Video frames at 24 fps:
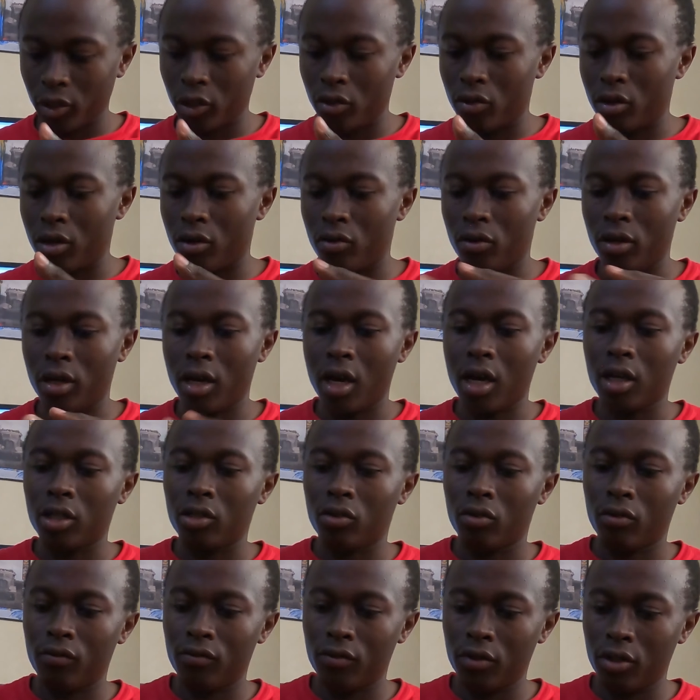You're doing
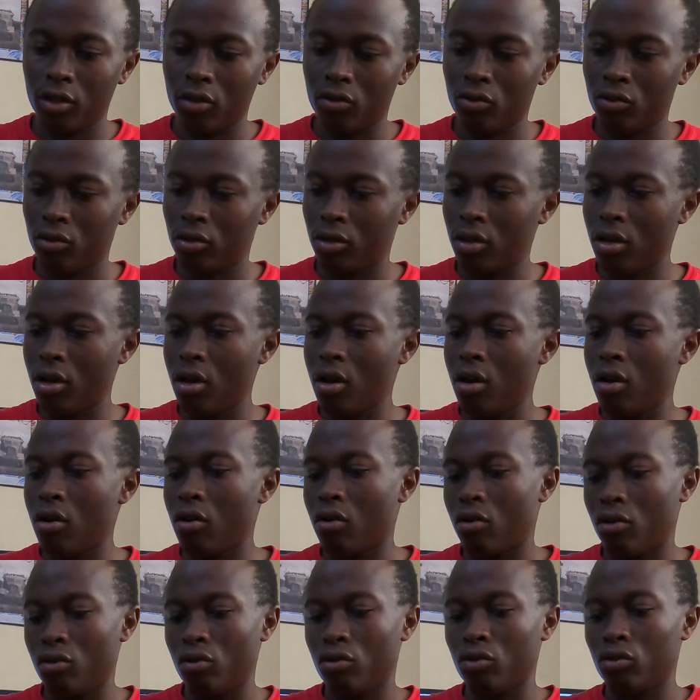action videos,
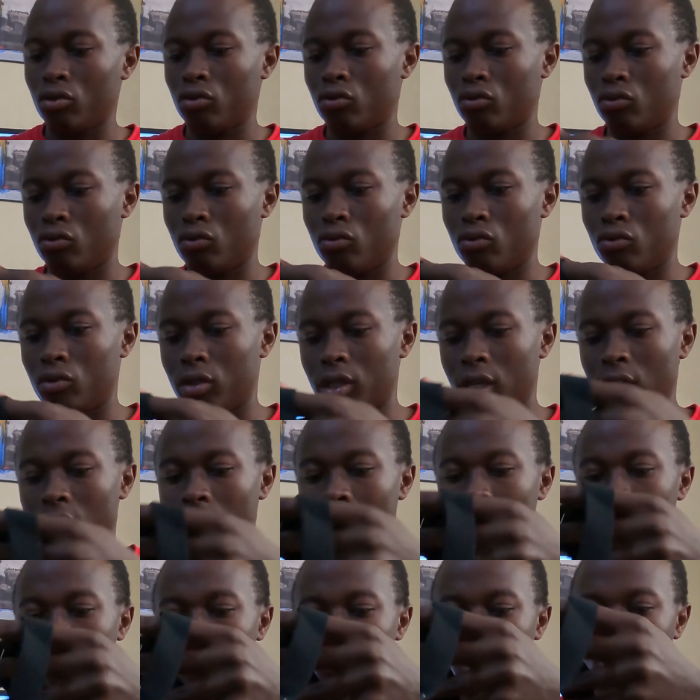or you want to take
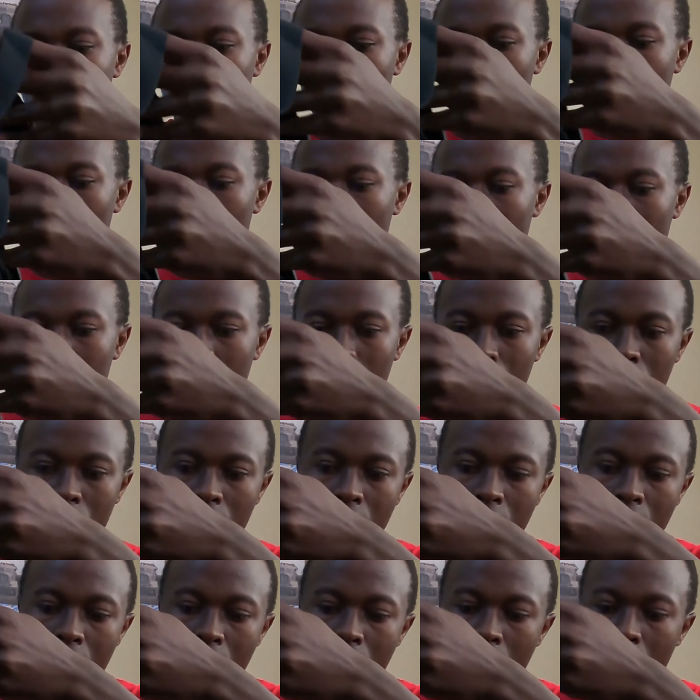a video
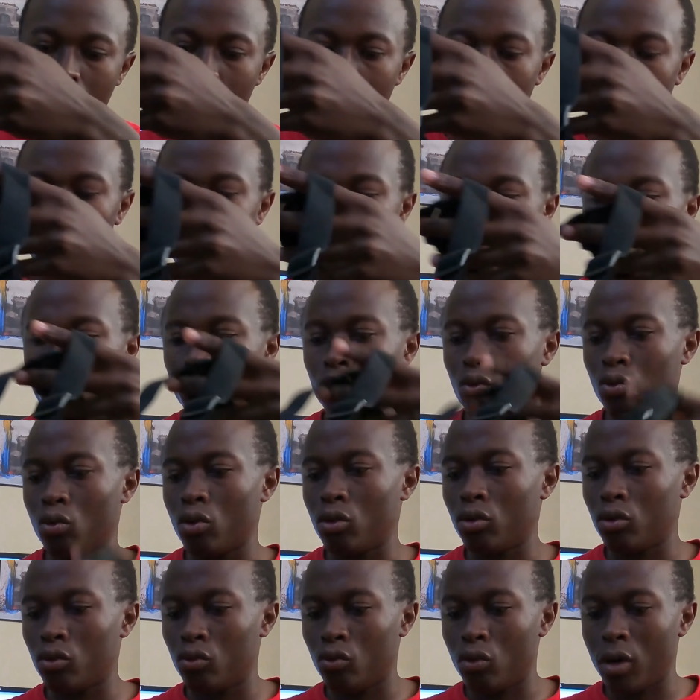where you don't
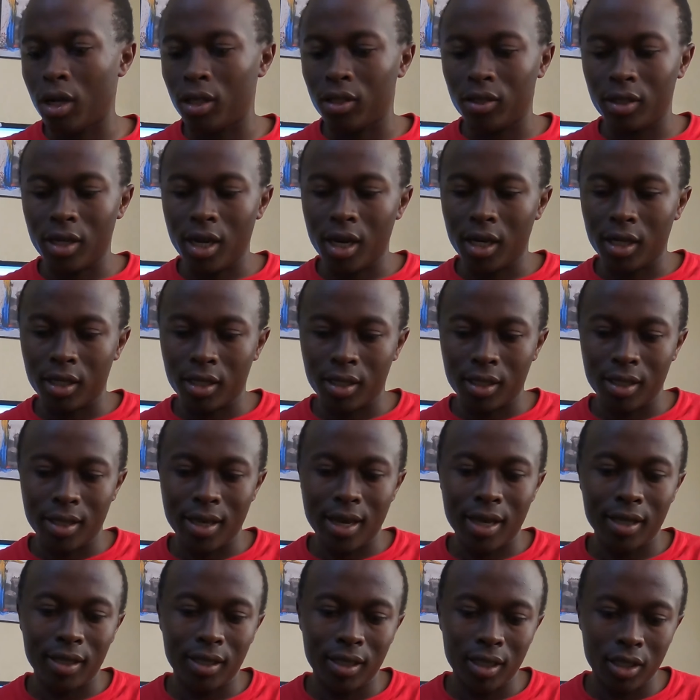want to attract
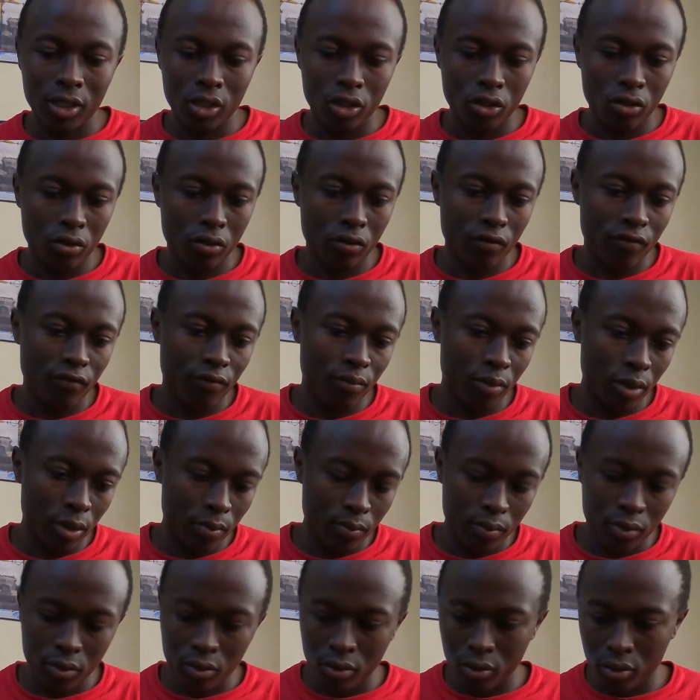the attention of
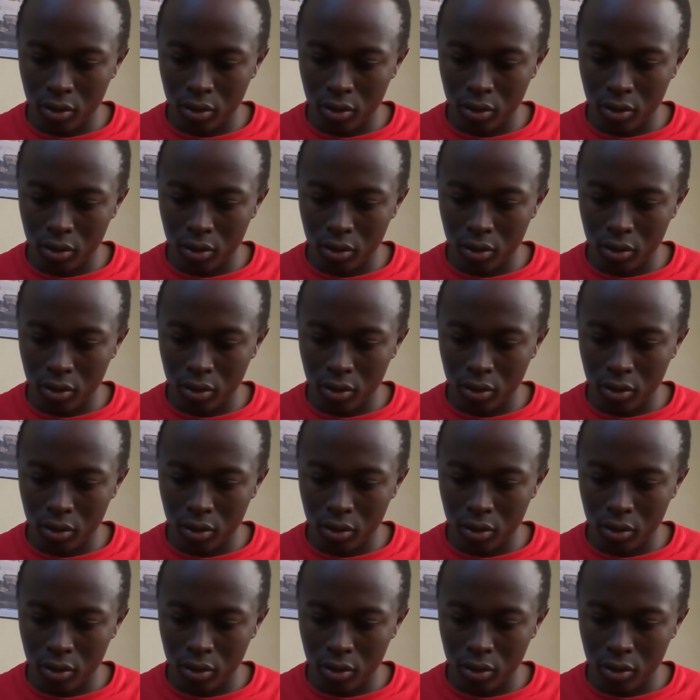people.